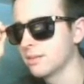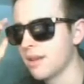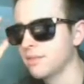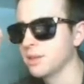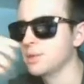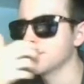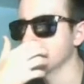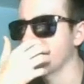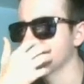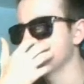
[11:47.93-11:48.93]
I feel like we just
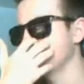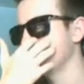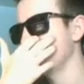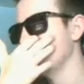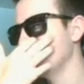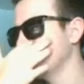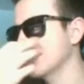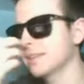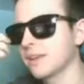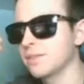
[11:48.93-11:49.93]
saw the same Bay
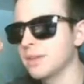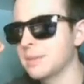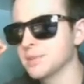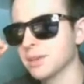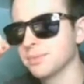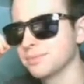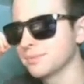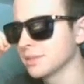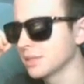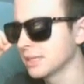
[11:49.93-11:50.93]
deck like a few games ago.
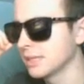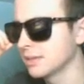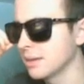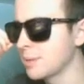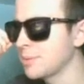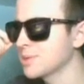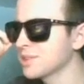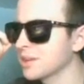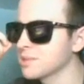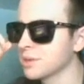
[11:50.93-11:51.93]
Maybe it was
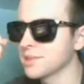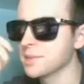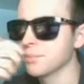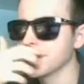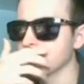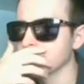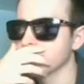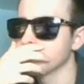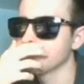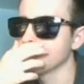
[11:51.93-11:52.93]
like someone else that played it though.
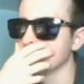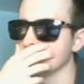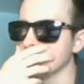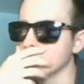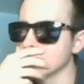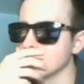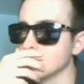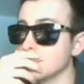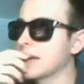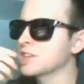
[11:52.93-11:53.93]

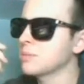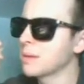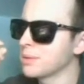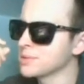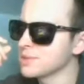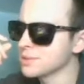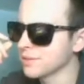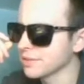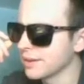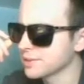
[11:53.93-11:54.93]
No, actually, maybe it was
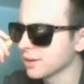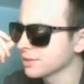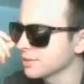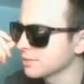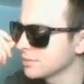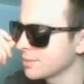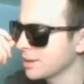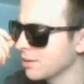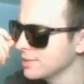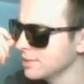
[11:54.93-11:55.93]
Yusuf in the last round. Am I
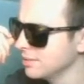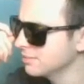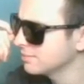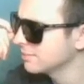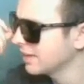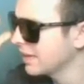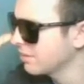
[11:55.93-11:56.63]
crazy? I can't